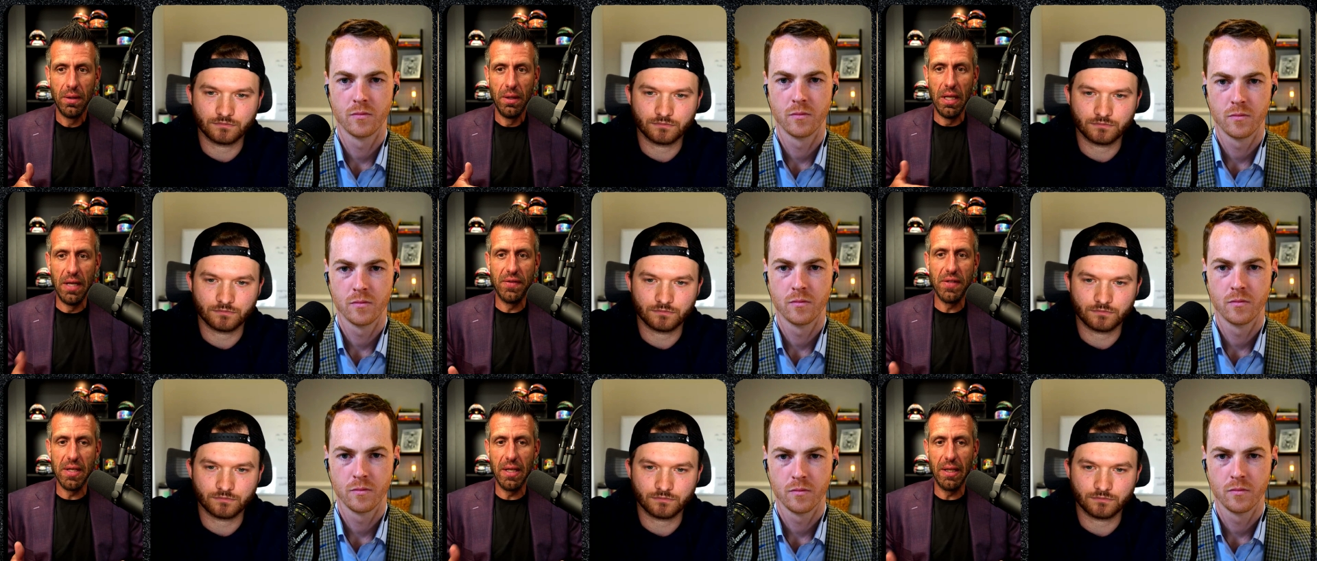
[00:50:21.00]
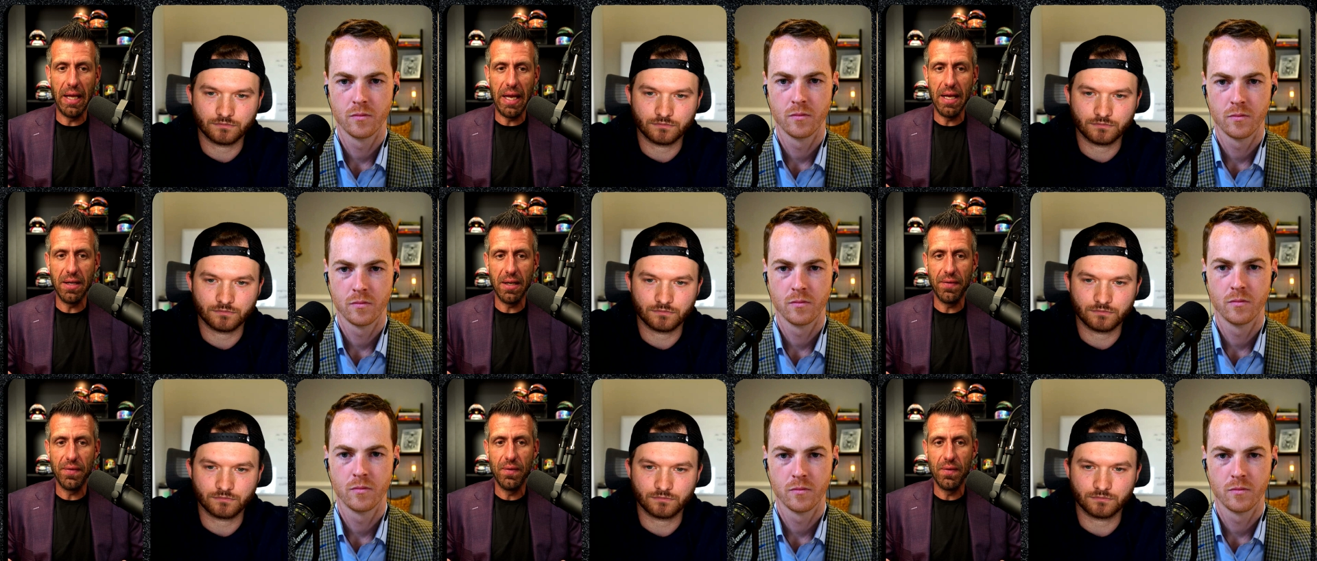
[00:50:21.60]
Speaker 1: lives in the
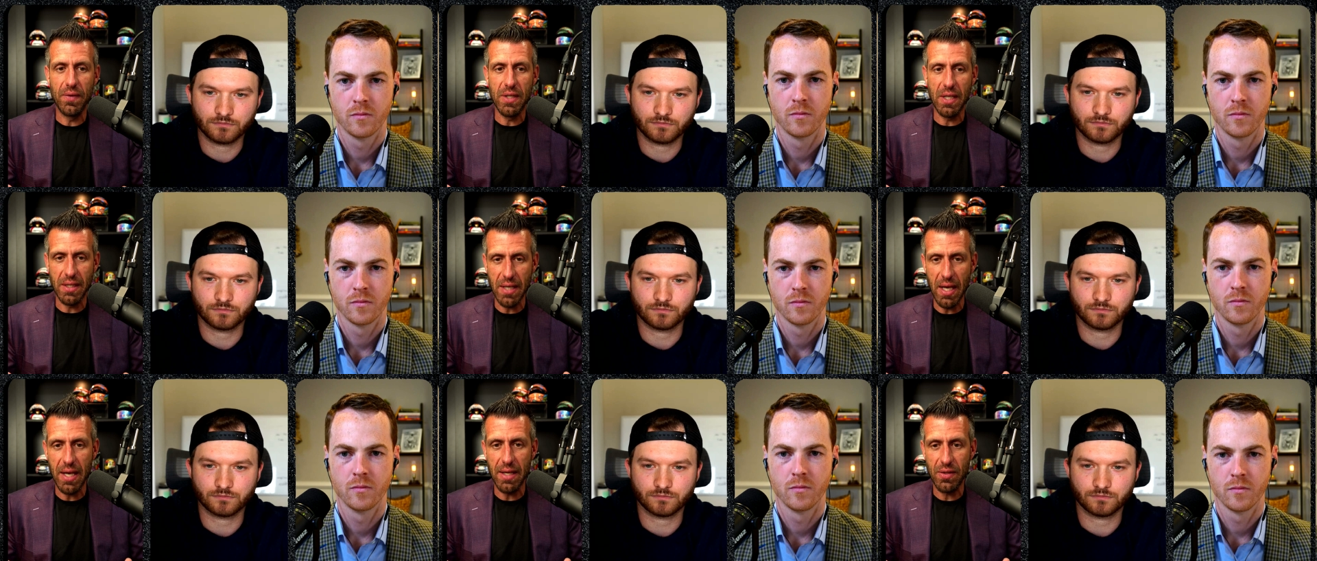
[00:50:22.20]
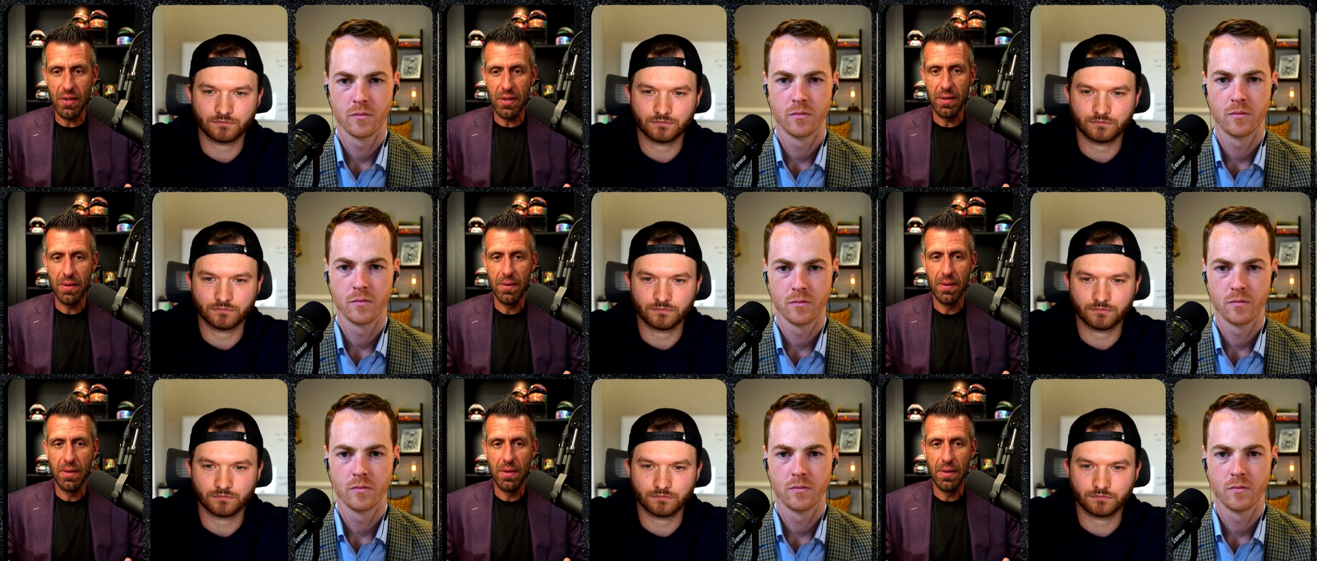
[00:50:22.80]
land of success.